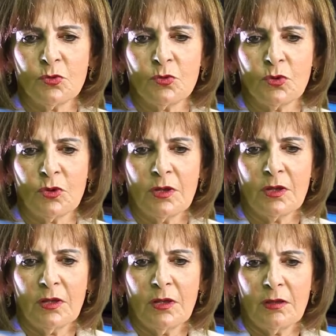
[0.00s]
to,
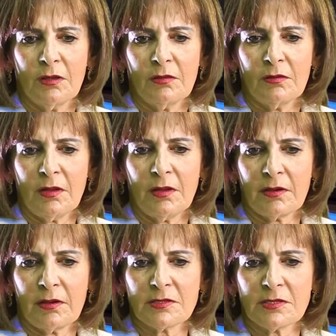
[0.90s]

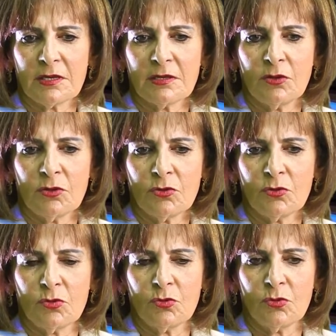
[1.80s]
like I said, not
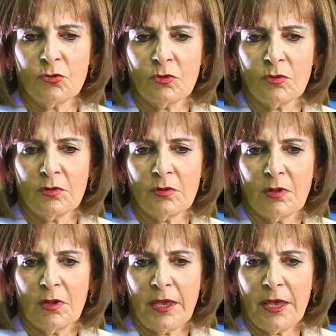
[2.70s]
to
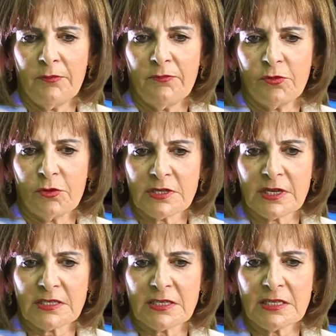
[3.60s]
aim for
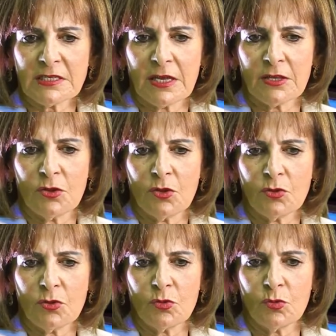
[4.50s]
success, and
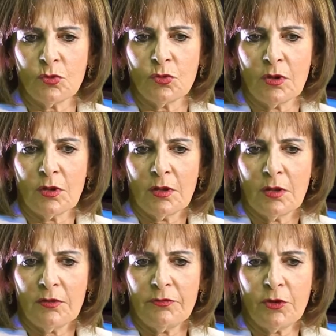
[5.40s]
not to,
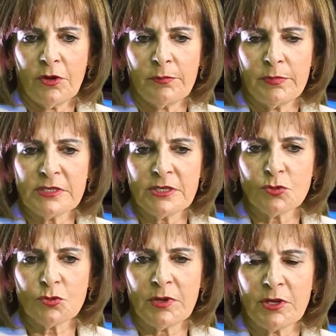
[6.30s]
if you are a
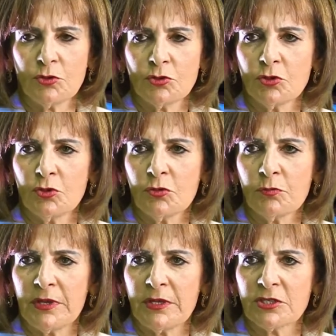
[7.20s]
businesswoman, you should
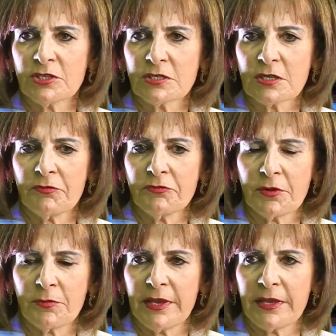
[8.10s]
not be just
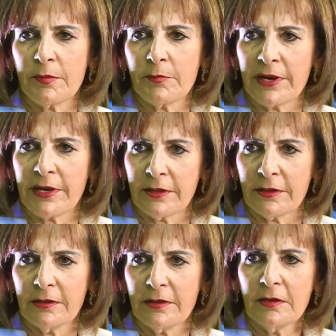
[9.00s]
after making money.